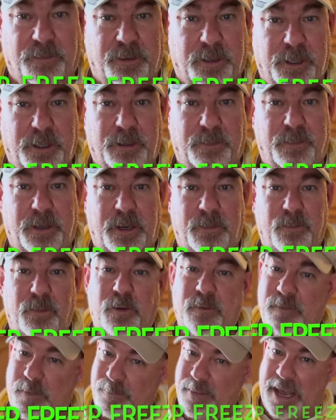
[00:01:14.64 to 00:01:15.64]
a little bit of
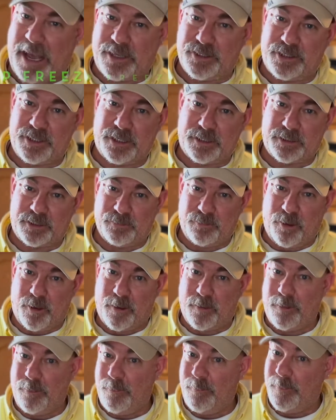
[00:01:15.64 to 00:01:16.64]
movie magic,
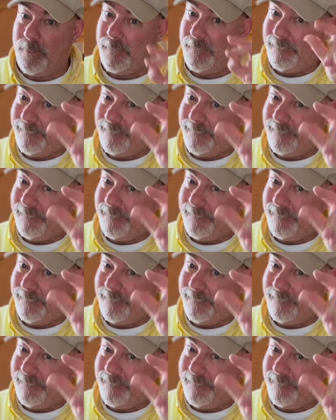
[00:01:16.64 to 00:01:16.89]
tomorrow